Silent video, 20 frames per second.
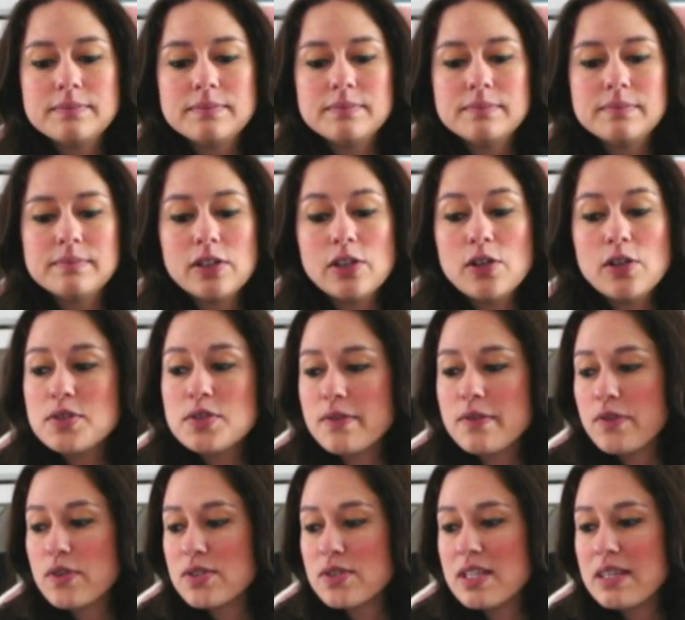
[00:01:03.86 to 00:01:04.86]

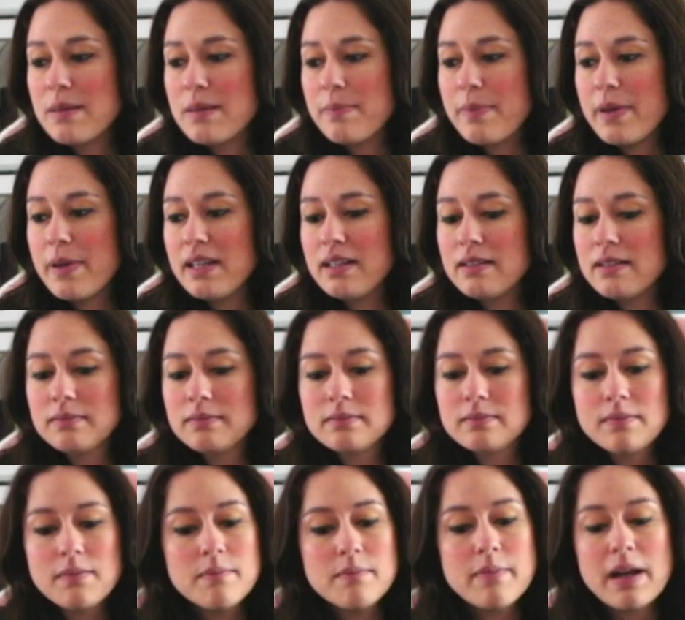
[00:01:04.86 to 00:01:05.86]
Lucifer's in the pit,
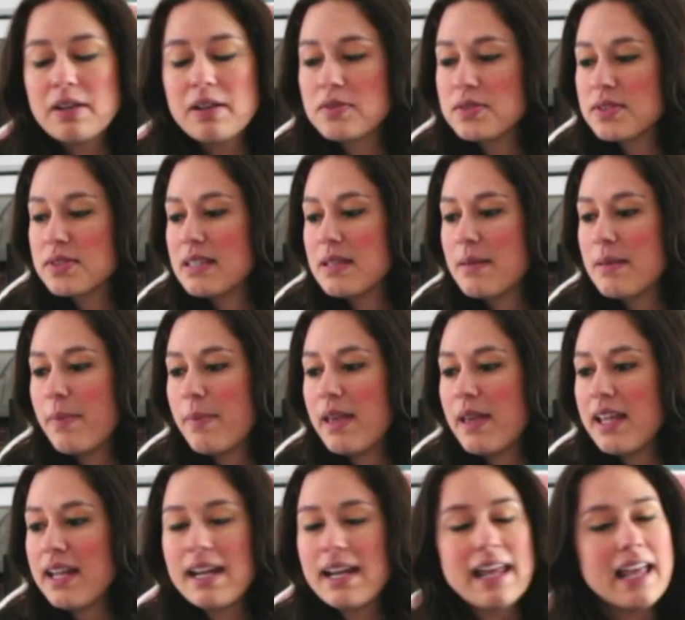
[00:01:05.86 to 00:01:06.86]
Michael's in the
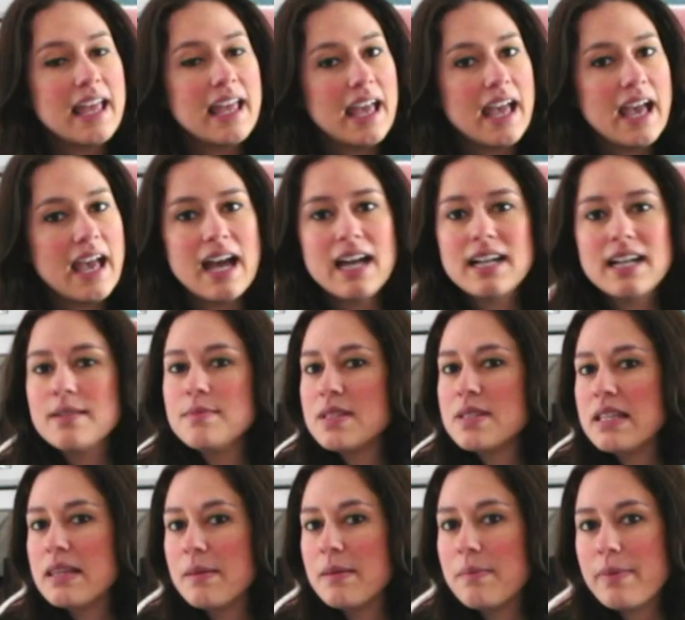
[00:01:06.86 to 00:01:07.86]
pit, Adam's
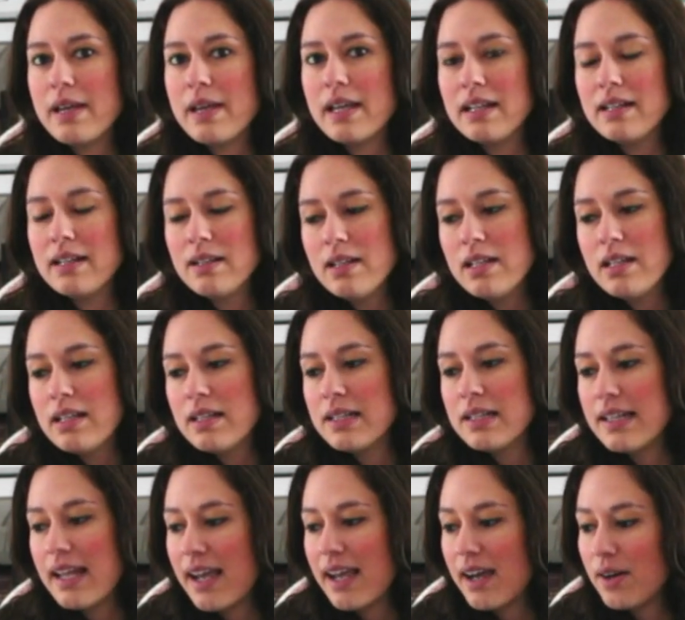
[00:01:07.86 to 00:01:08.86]
in the pit.
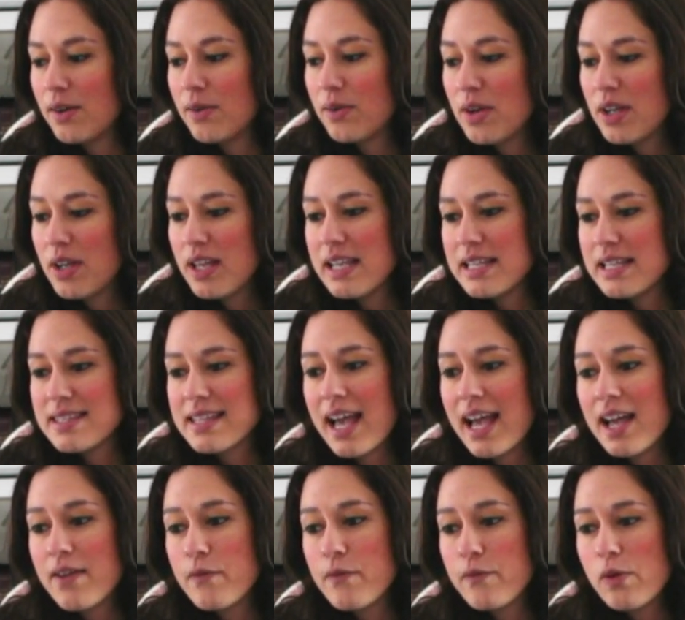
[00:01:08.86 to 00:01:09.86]
Now, is
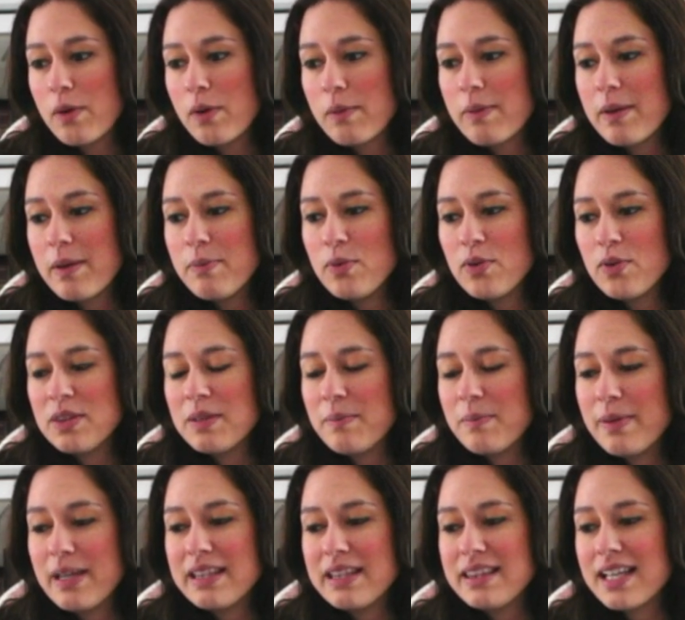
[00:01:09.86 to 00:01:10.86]
that 4 people in the
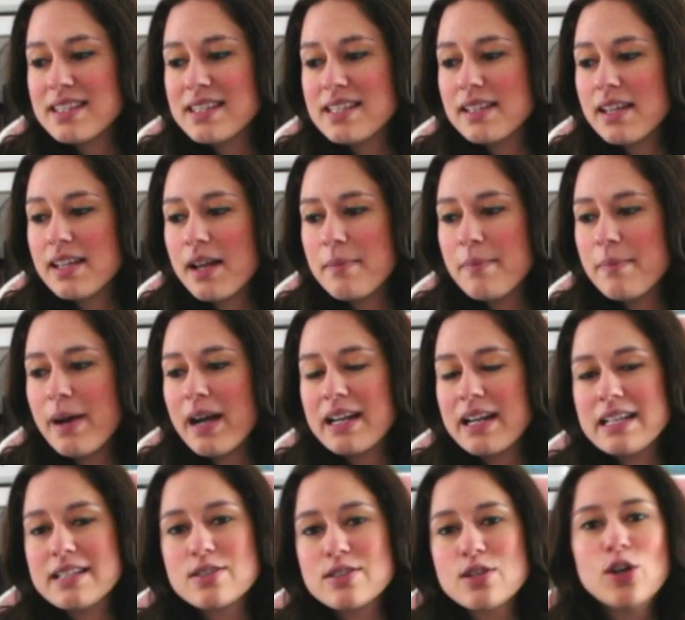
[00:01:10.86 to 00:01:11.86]
pit? That's a lot of
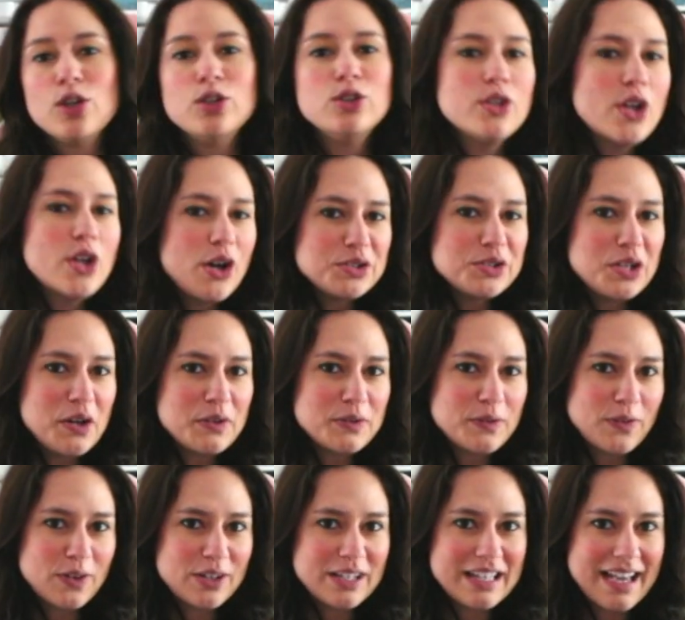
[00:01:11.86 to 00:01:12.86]
bodies. No, don't
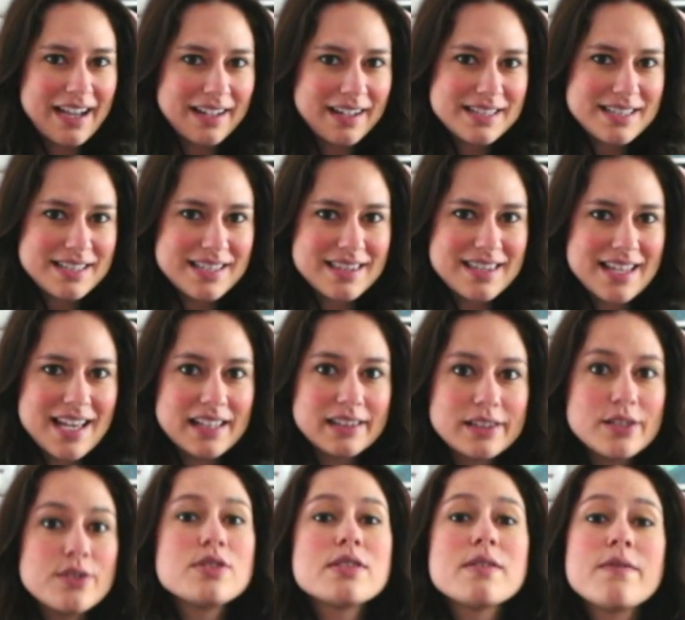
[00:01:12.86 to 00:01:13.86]
forget that
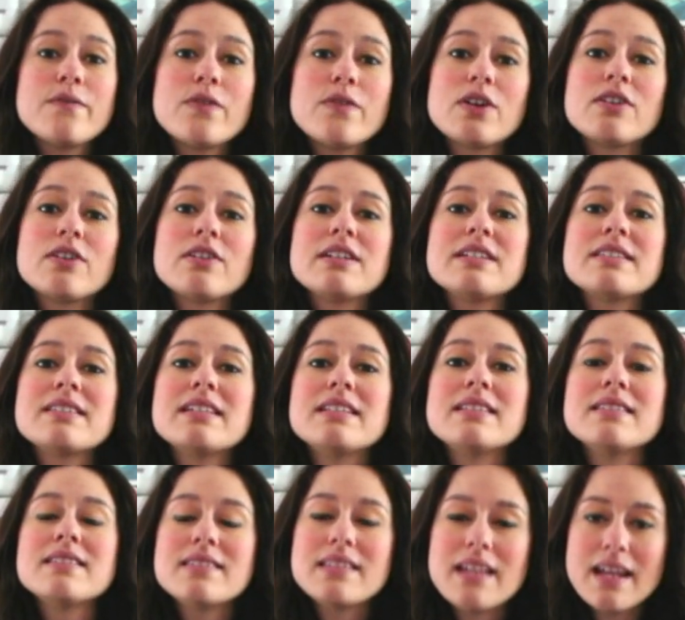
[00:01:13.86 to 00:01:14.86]
Lucifer is in
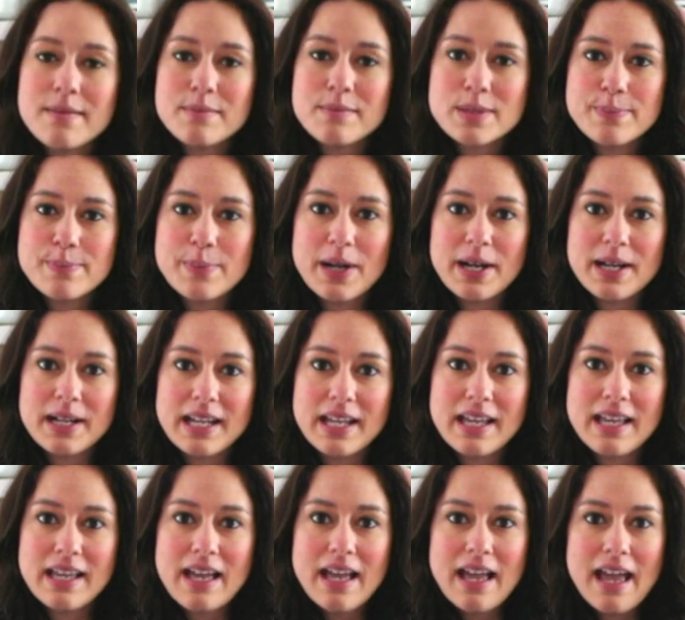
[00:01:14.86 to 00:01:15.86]
Sam's body
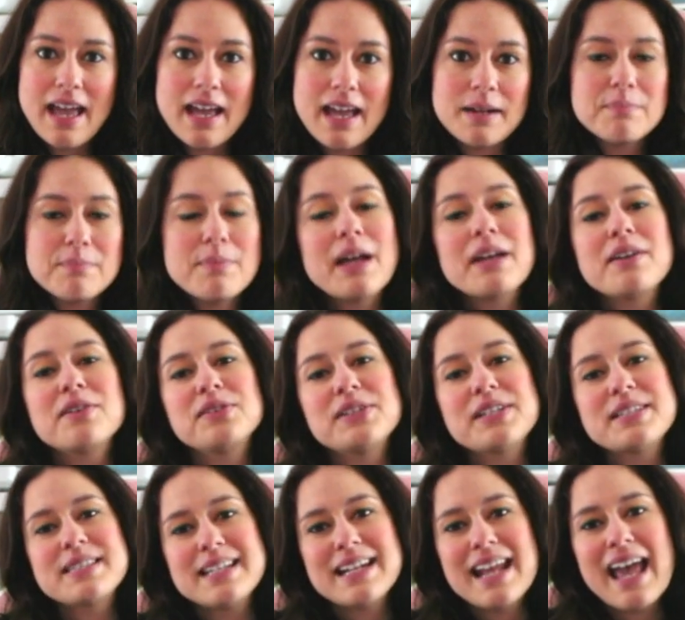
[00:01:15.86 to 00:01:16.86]
and Michael
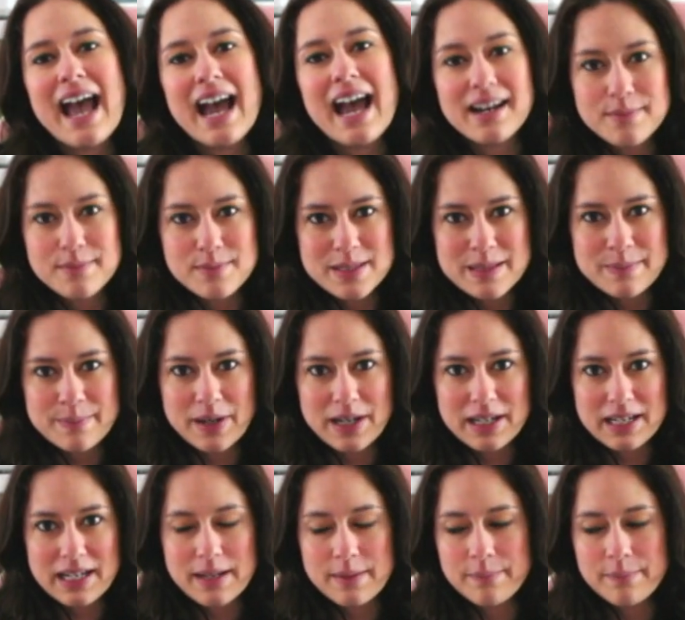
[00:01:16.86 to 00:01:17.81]
is in Adam's body.